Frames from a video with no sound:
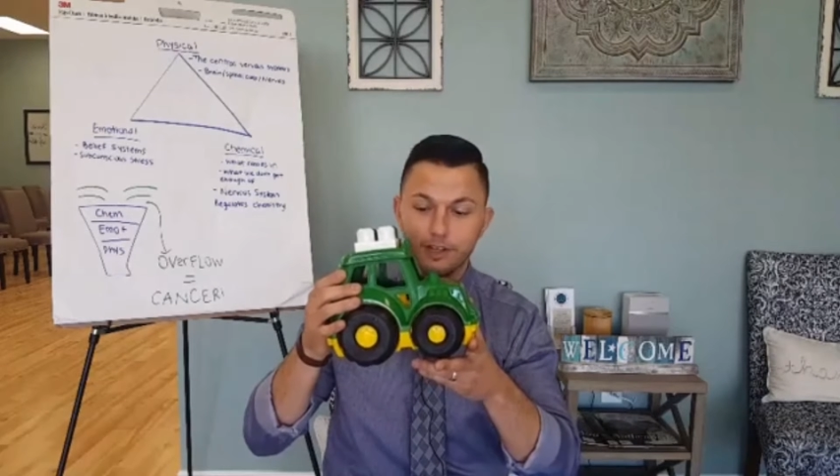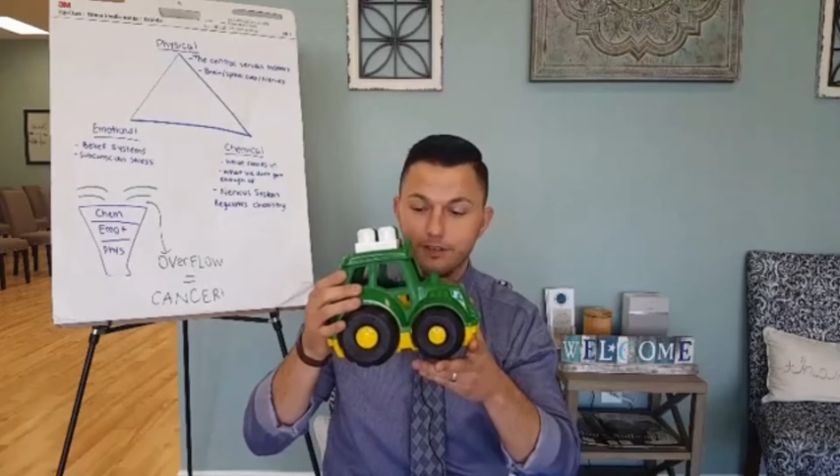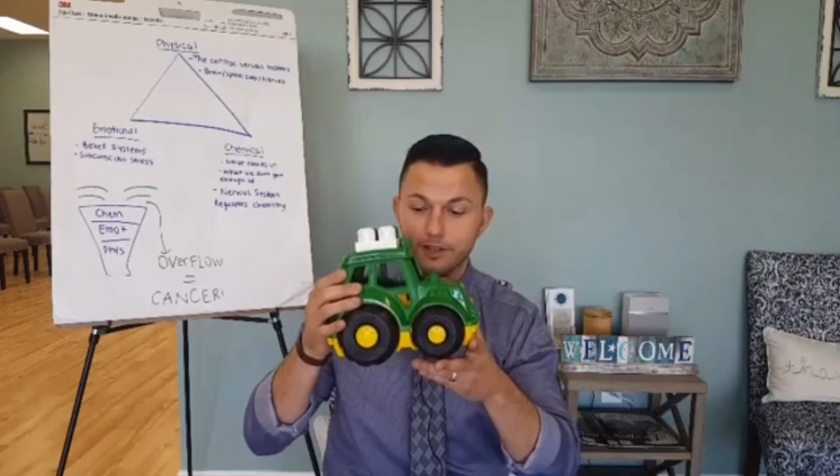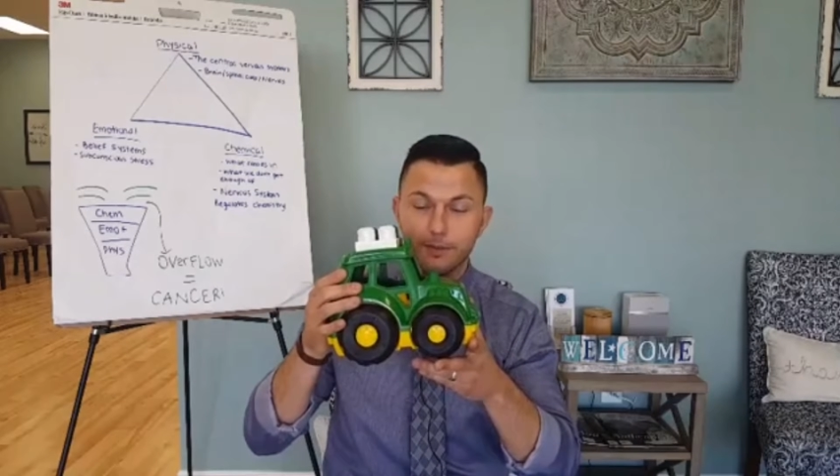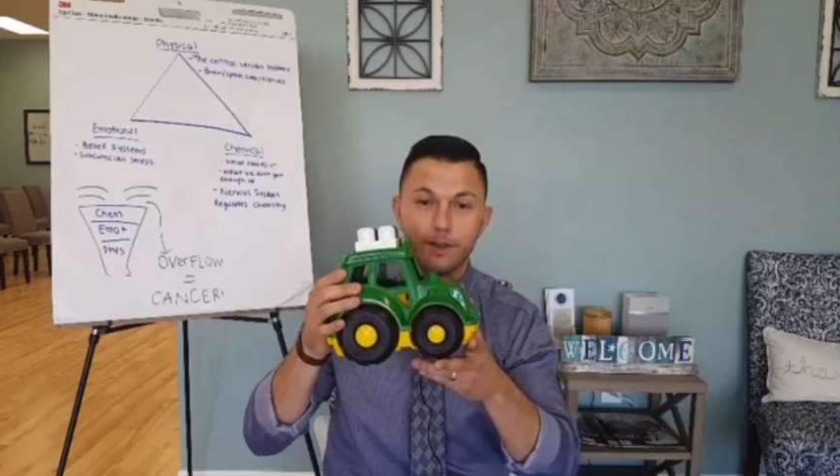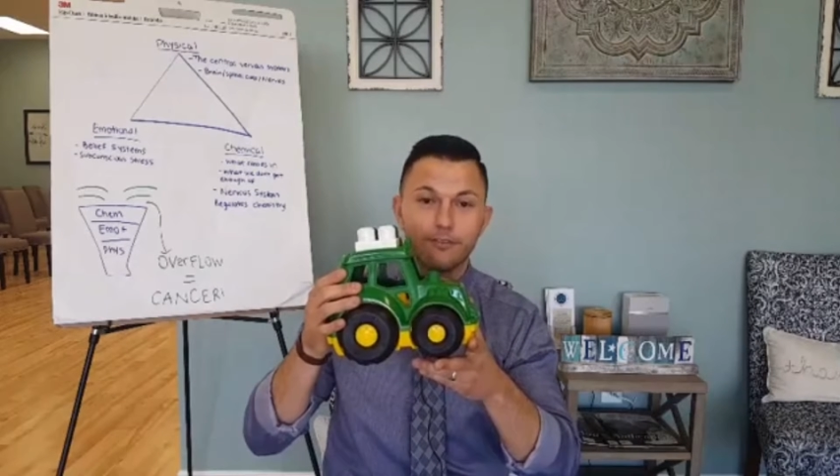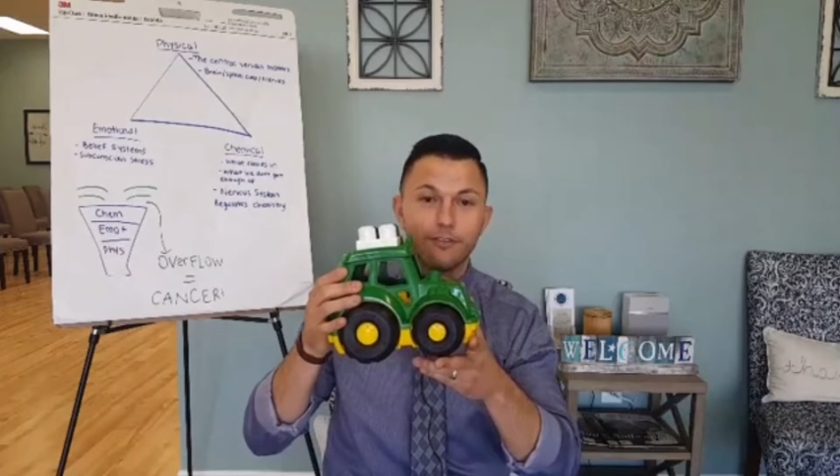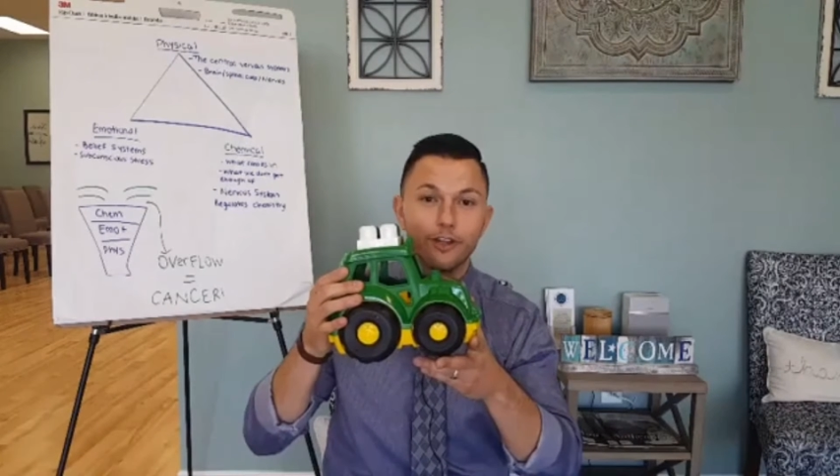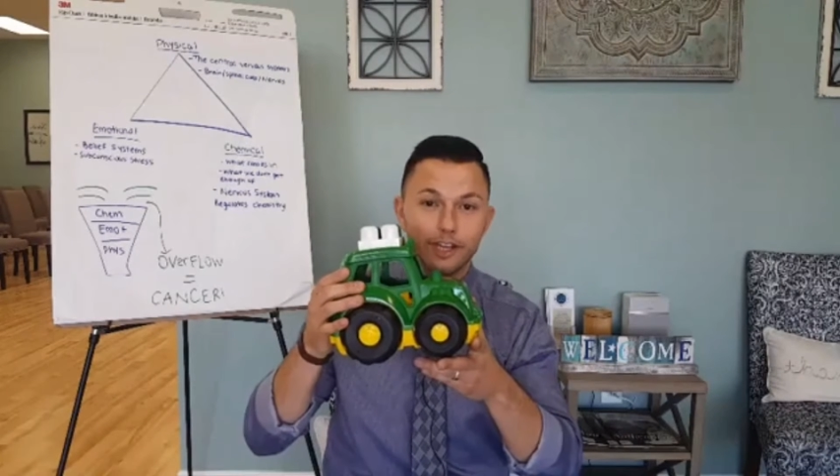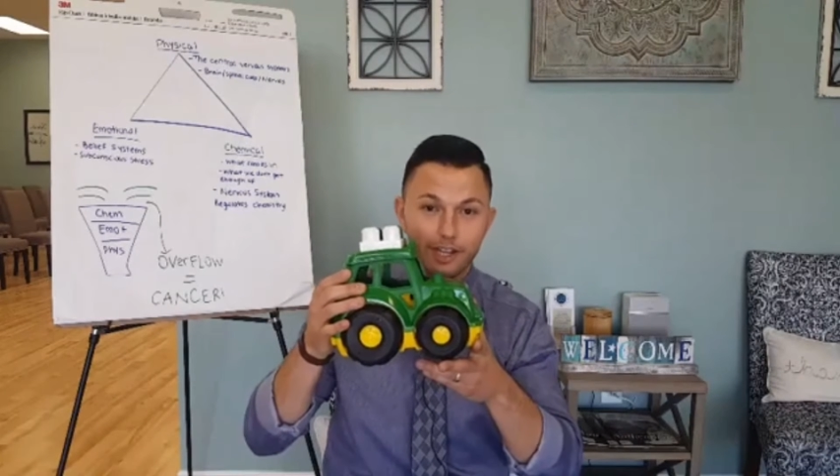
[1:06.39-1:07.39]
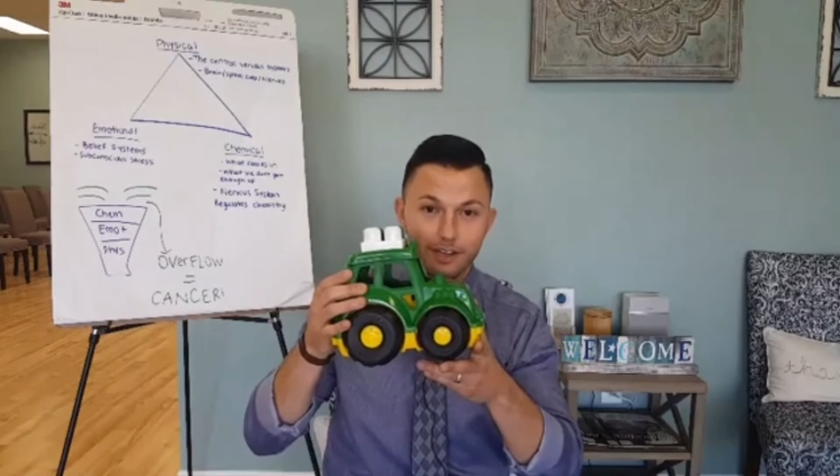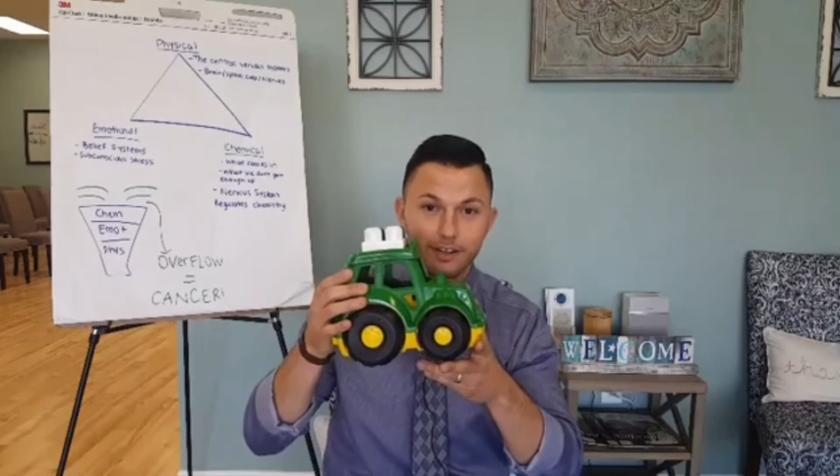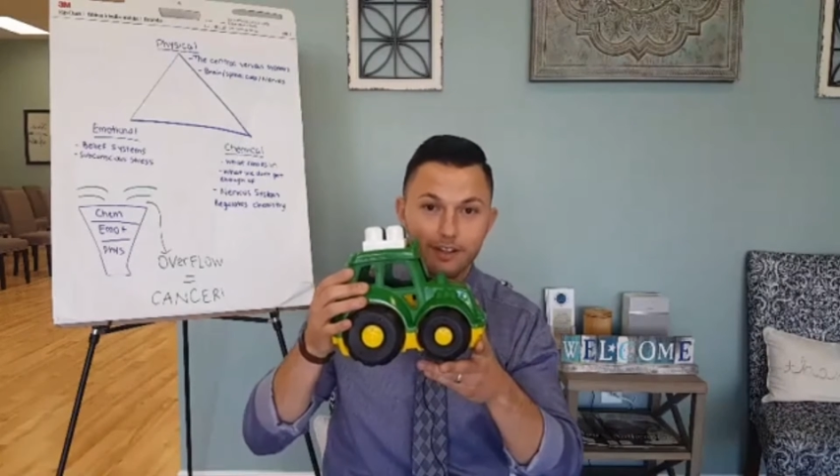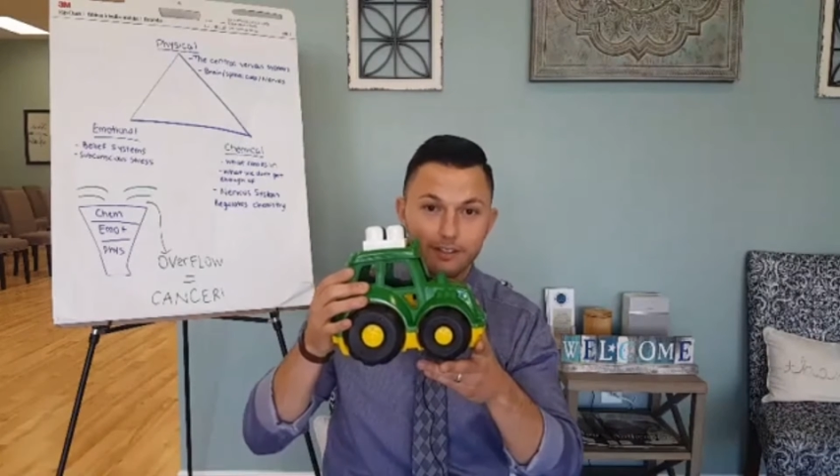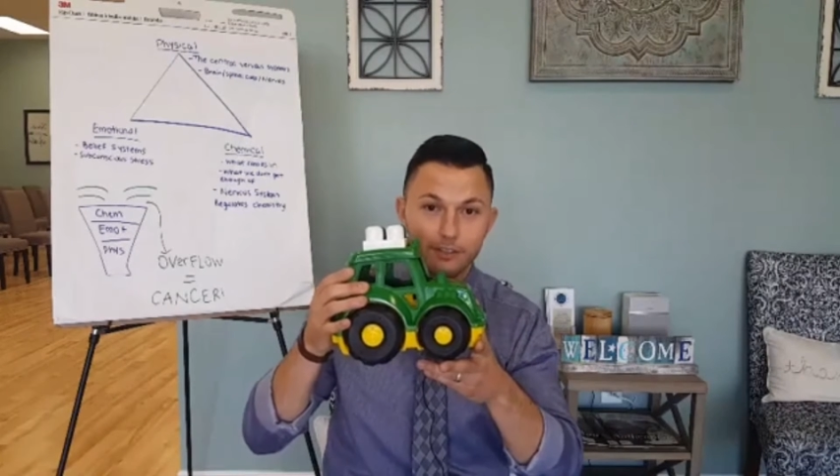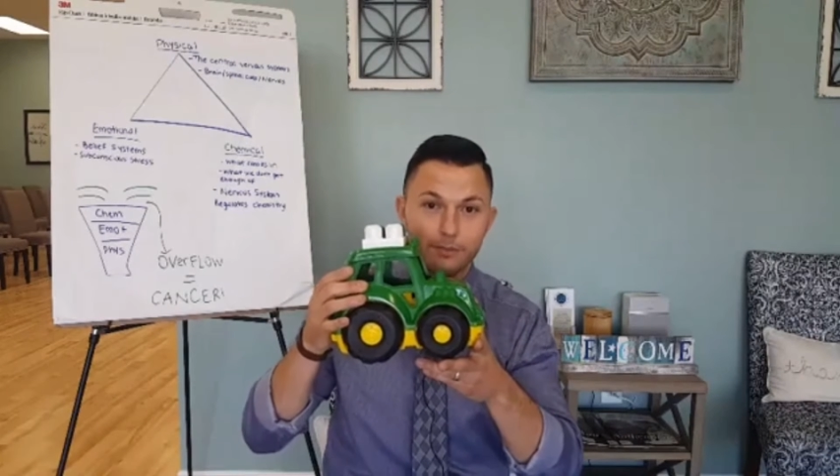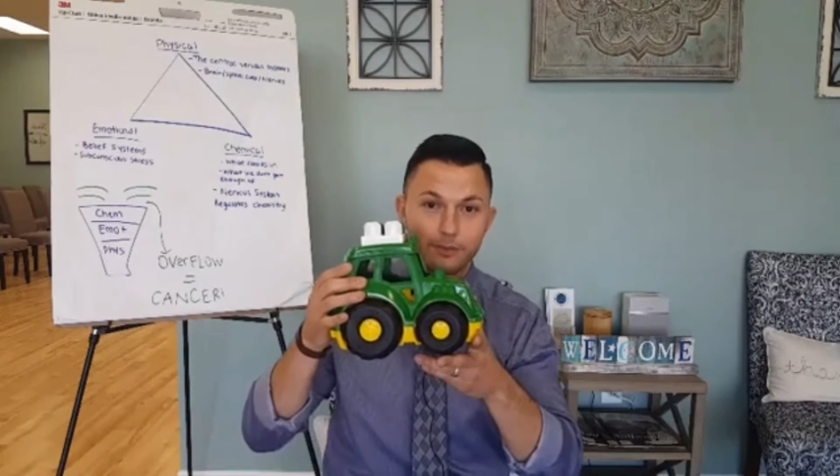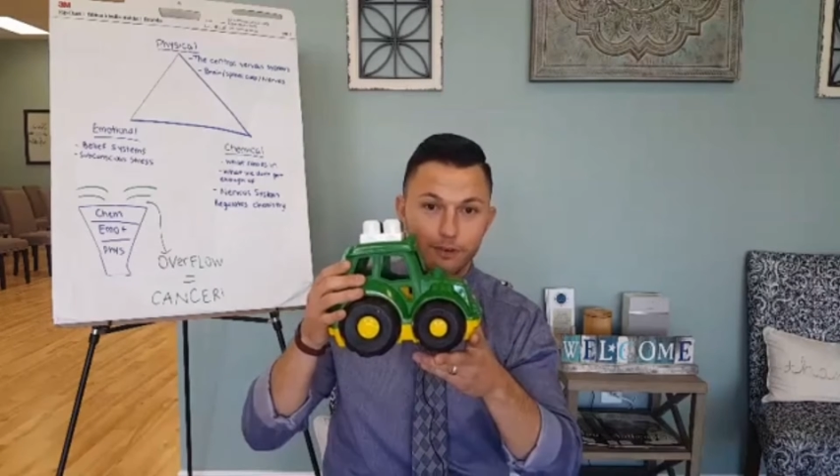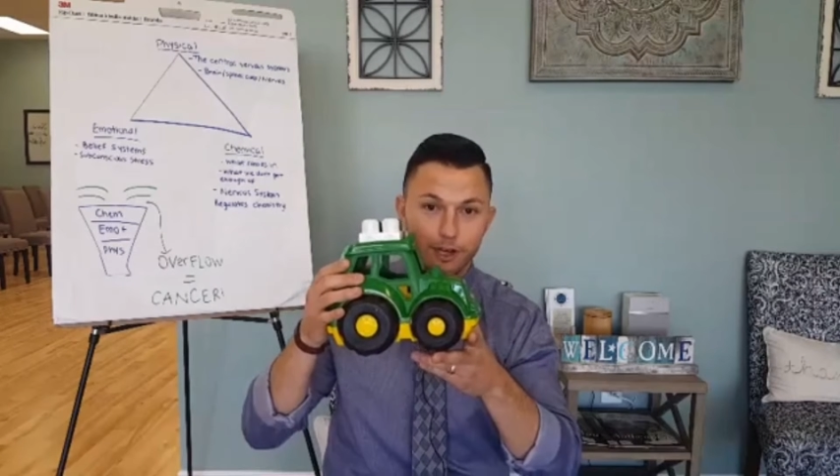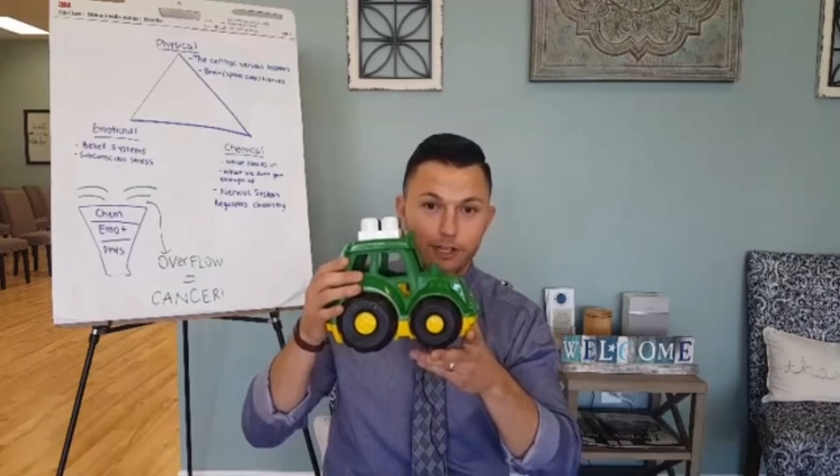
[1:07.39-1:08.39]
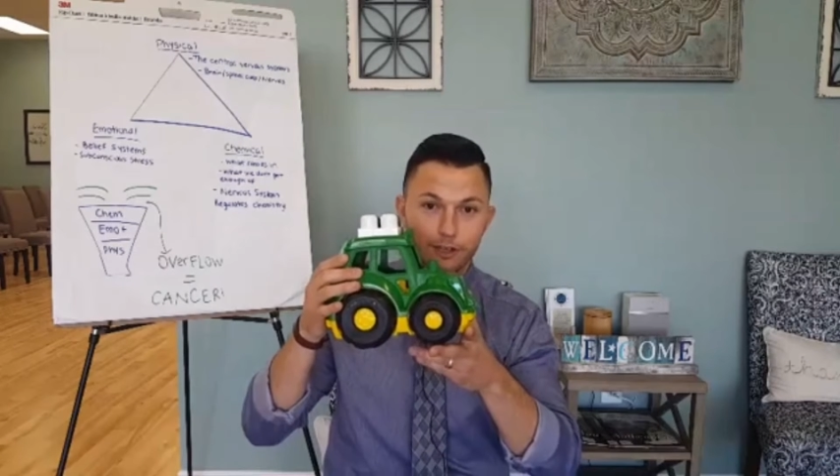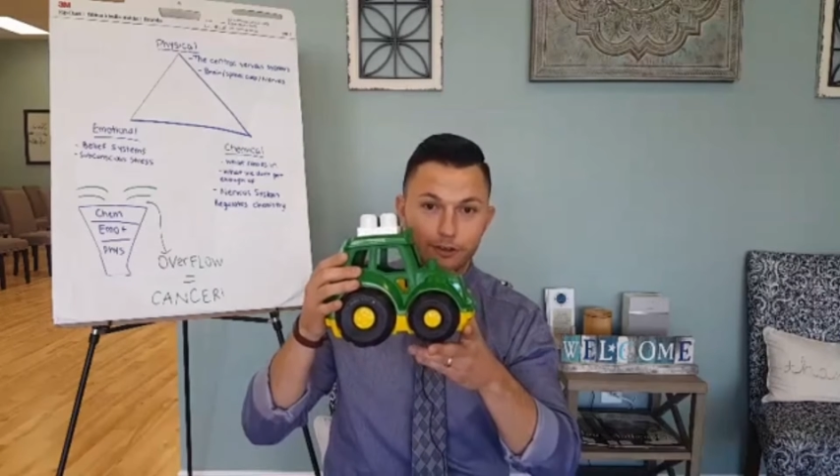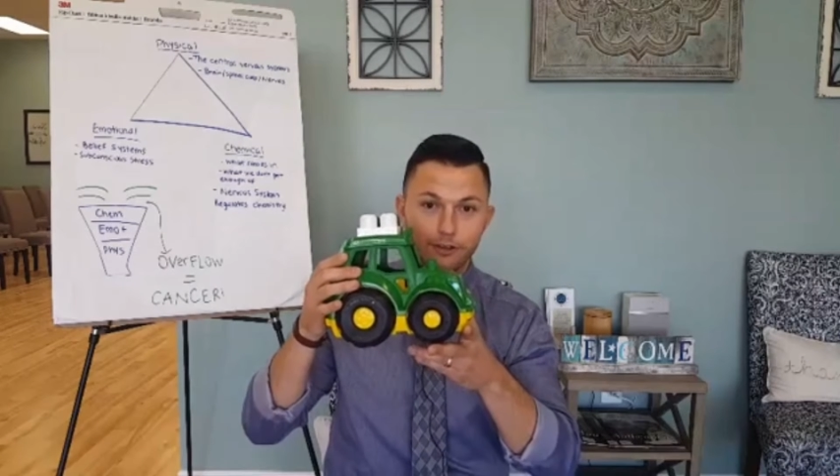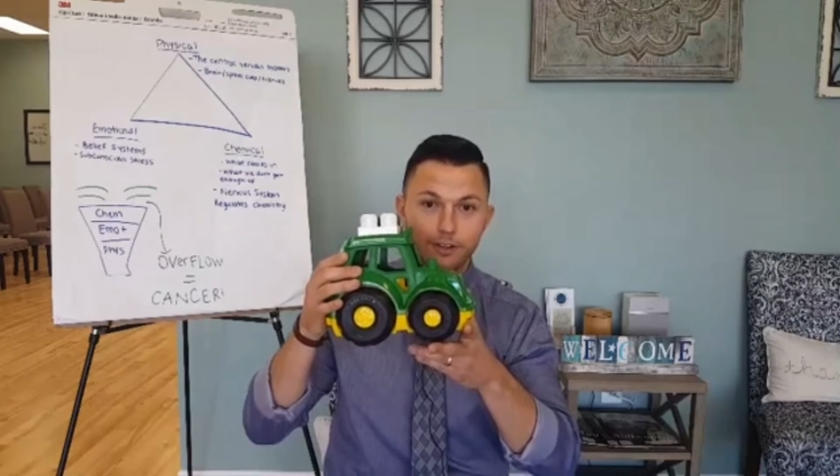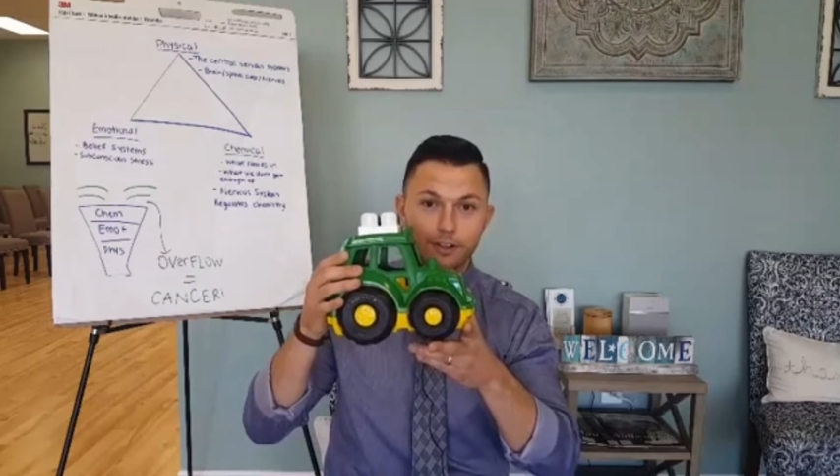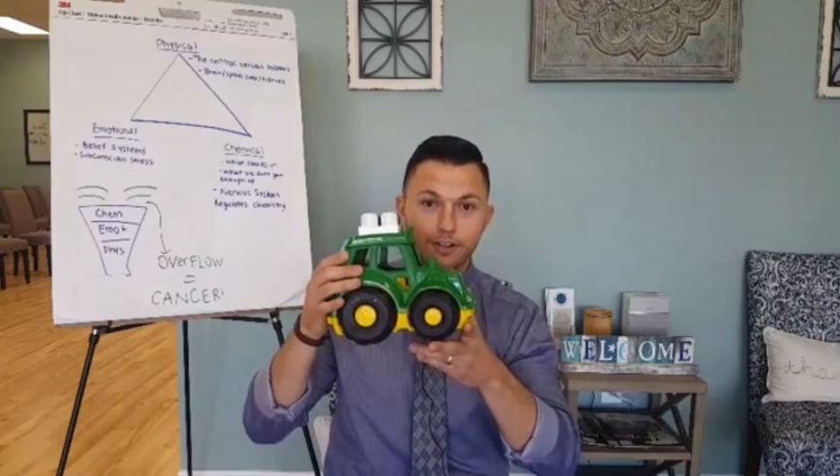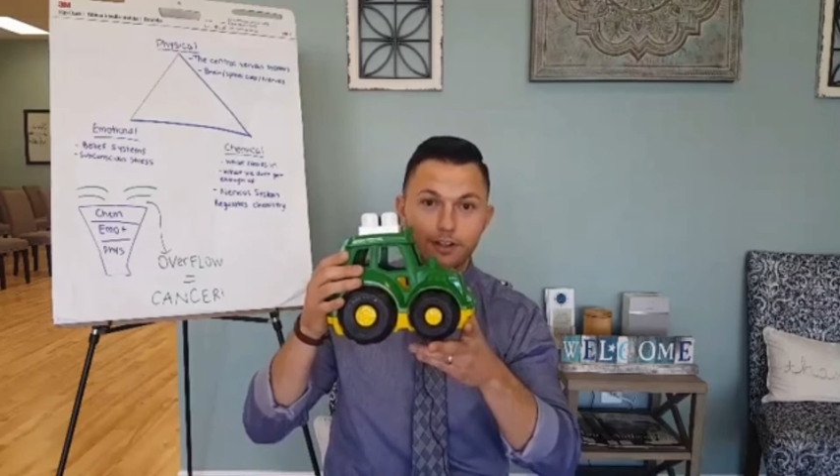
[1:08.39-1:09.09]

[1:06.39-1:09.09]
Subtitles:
could even get my foot in it, because it'd be very cute.